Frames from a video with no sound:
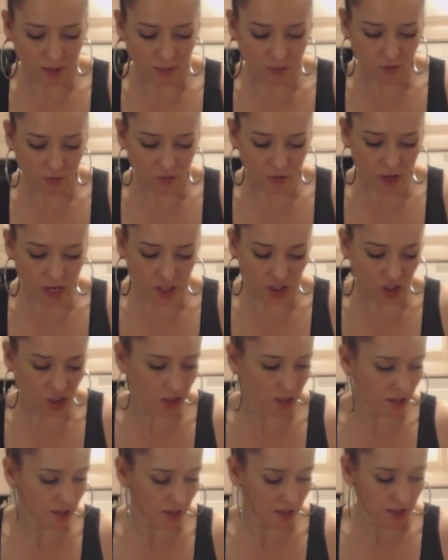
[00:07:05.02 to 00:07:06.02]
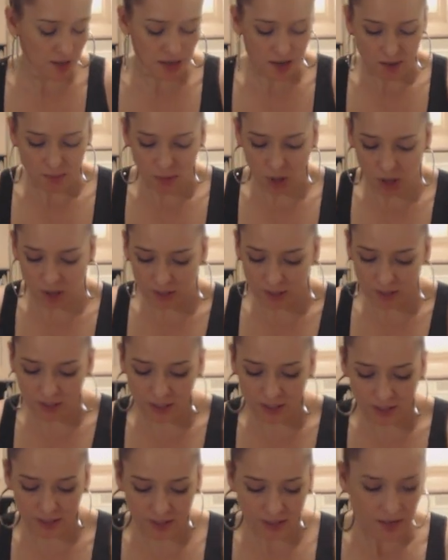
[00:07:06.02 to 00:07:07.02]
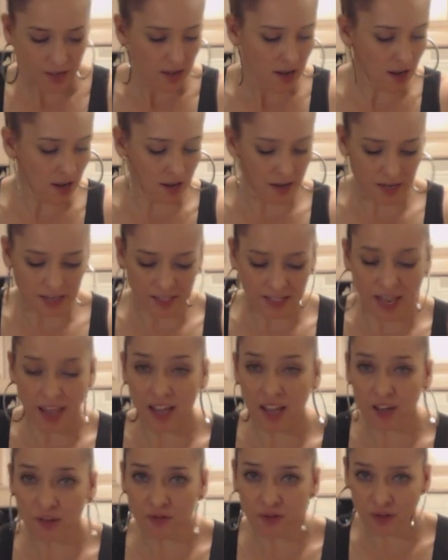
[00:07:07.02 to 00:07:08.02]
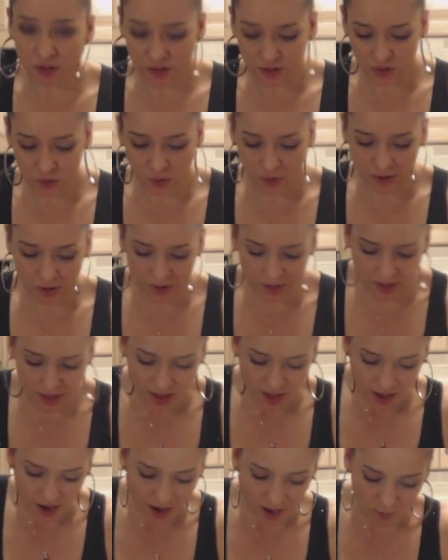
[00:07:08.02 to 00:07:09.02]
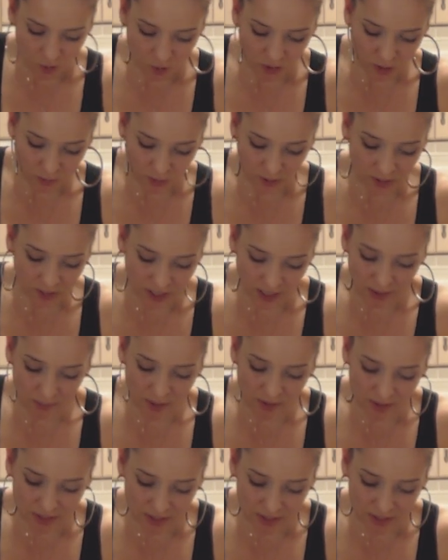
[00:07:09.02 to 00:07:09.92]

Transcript: some fresh parsley, a nice handful's worth. I'm going to put some